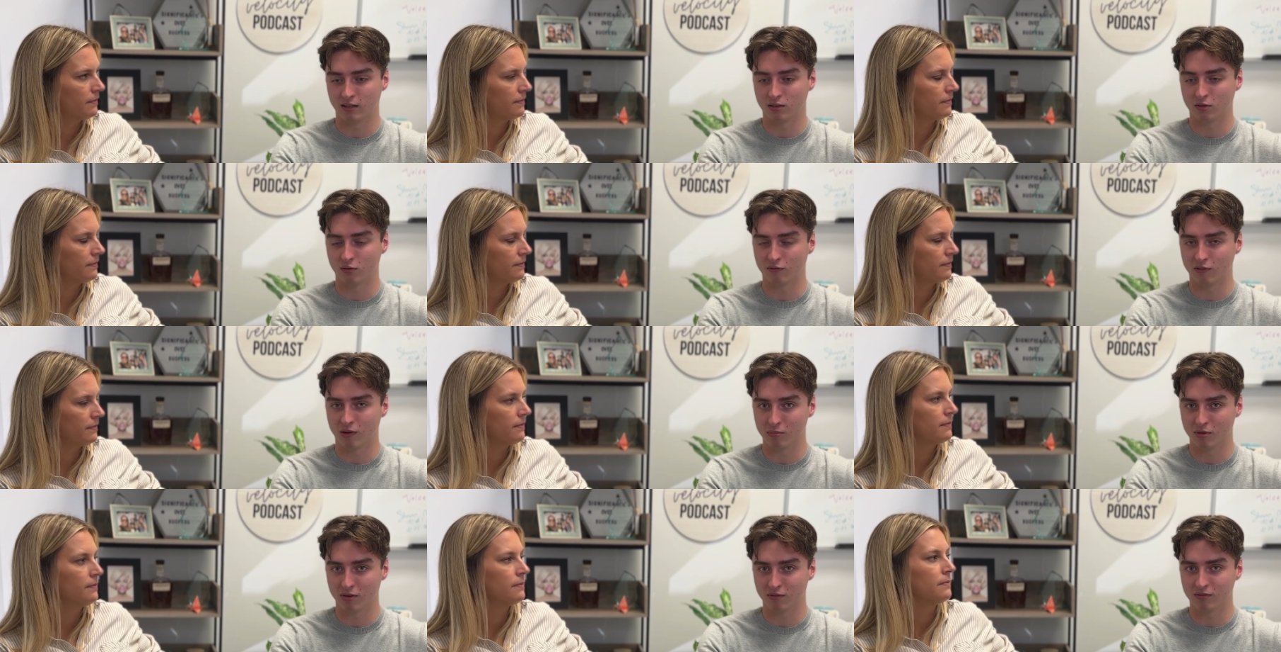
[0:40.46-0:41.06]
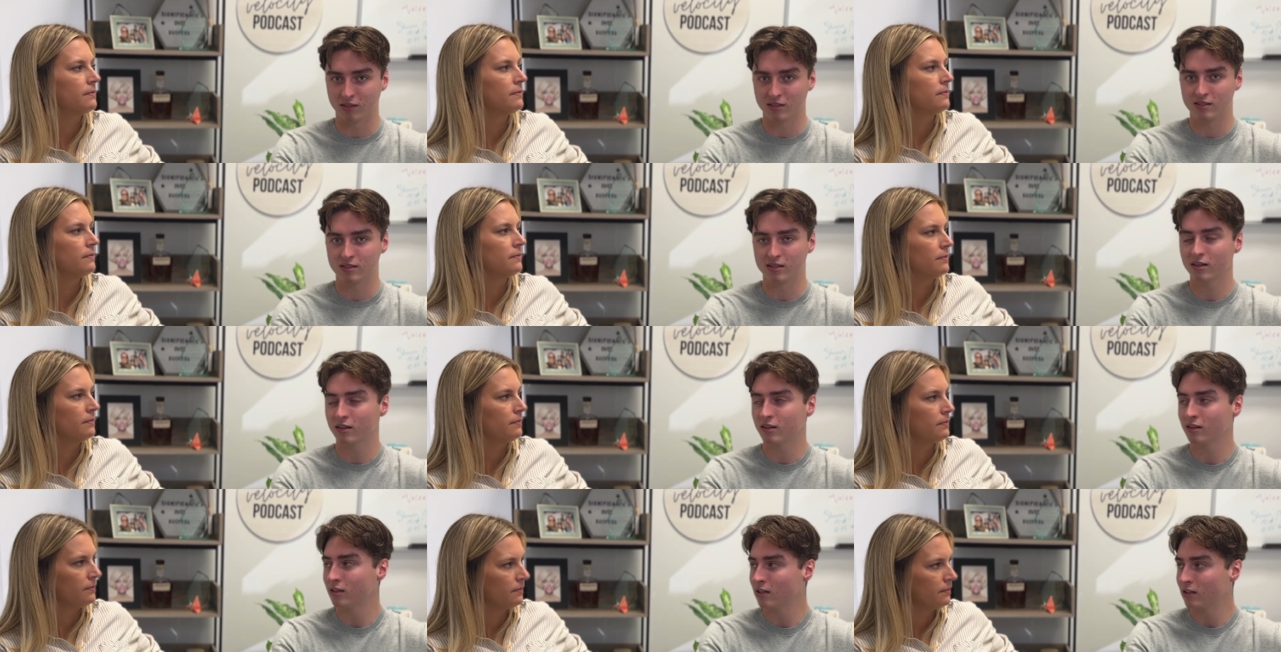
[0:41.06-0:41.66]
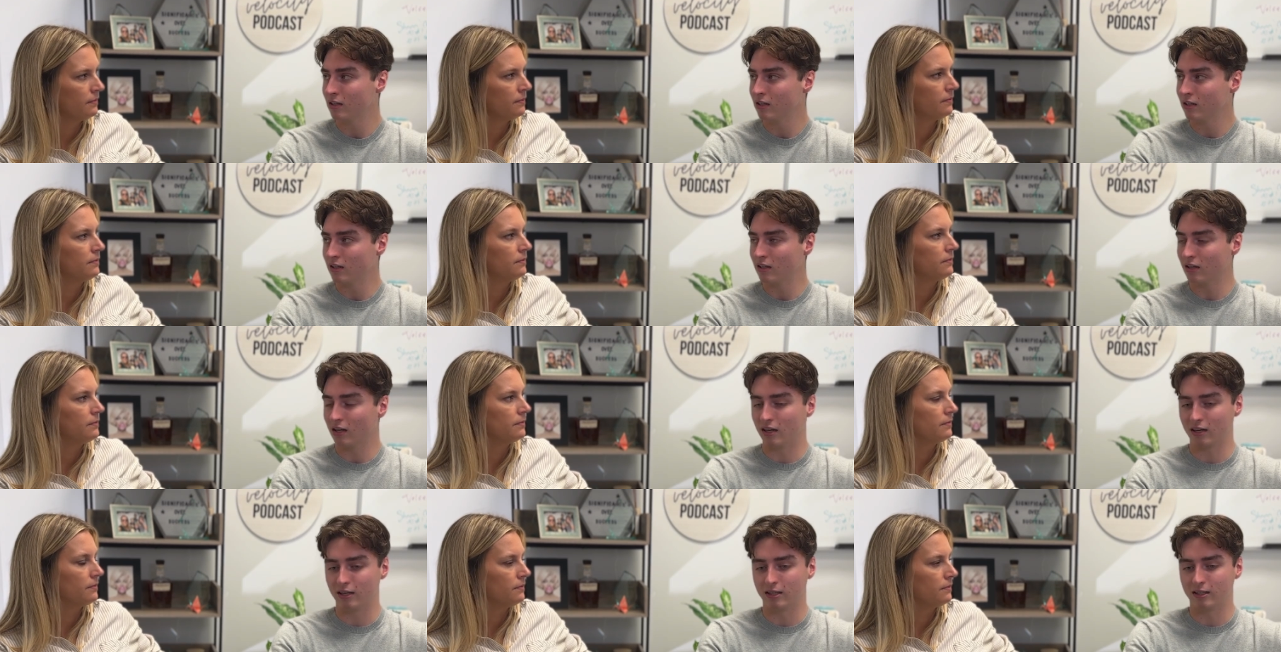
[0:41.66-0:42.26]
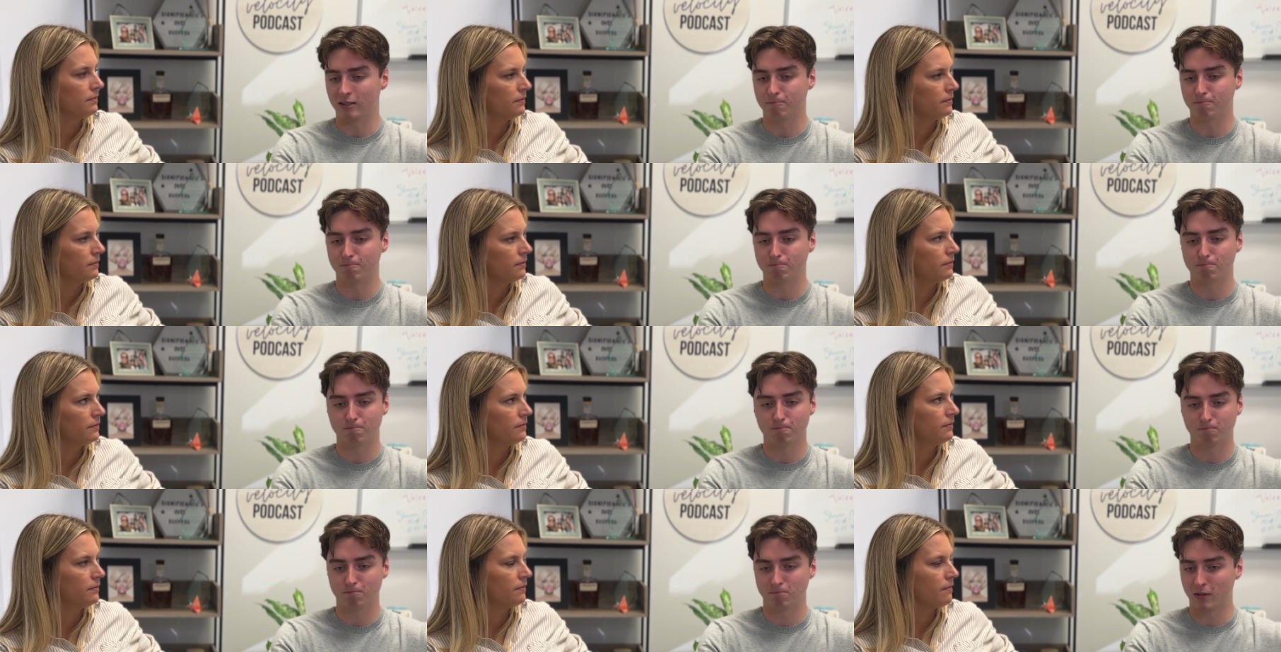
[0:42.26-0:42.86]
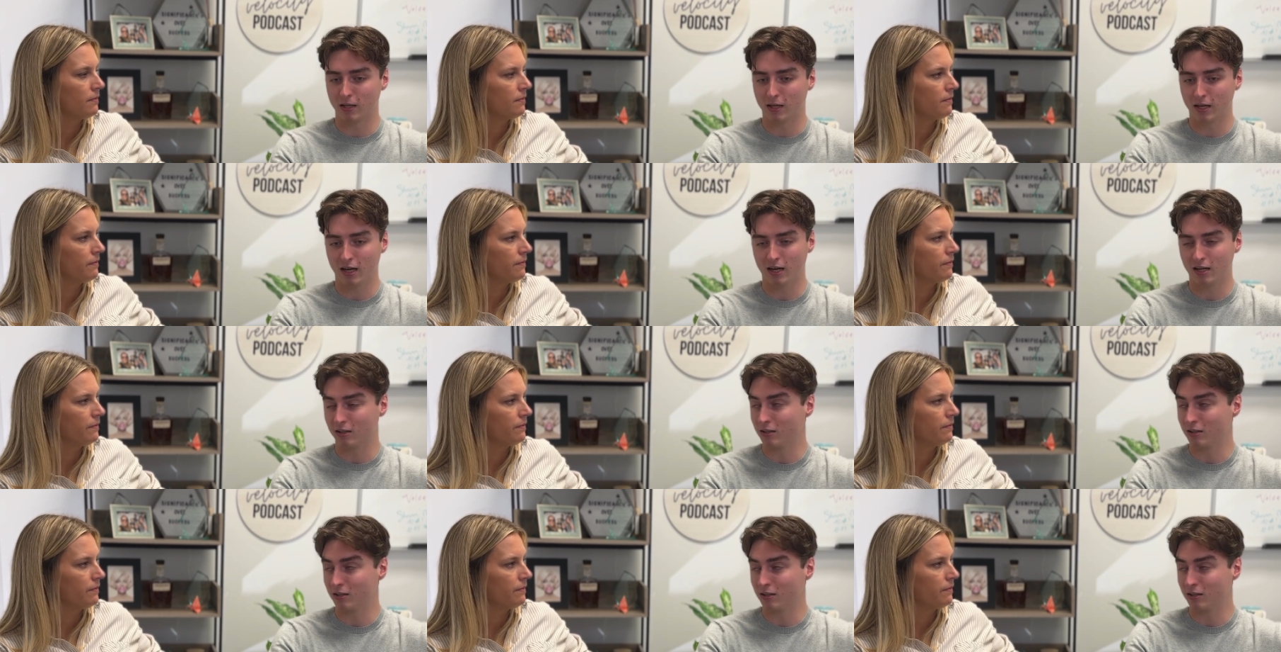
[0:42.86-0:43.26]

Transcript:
Speaker 1: November of this year. And yeah,